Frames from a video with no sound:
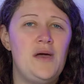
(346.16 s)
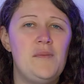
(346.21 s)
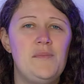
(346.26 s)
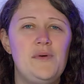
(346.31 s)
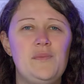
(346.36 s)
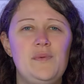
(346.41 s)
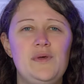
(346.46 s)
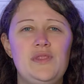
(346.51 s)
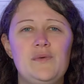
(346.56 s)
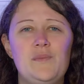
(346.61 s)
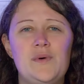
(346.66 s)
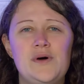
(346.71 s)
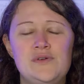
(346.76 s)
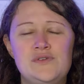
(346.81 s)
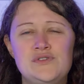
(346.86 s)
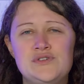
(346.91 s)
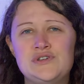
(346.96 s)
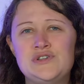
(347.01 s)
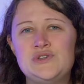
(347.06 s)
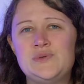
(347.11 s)
but with the
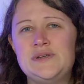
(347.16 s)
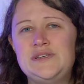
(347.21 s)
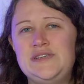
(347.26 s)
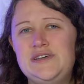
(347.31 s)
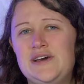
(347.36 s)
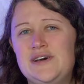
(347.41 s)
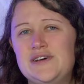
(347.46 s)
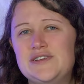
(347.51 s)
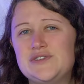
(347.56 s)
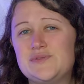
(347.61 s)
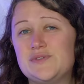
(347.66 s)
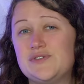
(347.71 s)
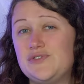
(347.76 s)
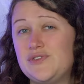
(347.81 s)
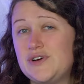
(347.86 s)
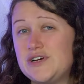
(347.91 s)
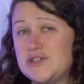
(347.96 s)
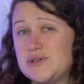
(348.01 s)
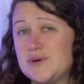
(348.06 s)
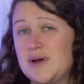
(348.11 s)
120Hz
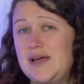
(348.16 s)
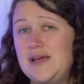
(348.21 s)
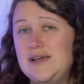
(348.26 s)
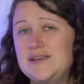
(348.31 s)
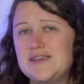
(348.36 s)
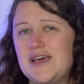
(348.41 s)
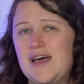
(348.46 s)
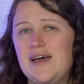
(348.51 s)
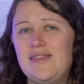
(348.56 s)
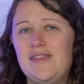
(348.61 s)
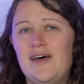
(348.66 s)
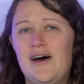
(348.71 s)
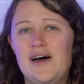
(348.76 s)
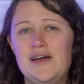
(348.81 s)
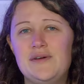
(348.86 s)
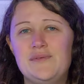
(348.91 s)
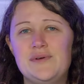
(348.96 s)
refresh rate and the high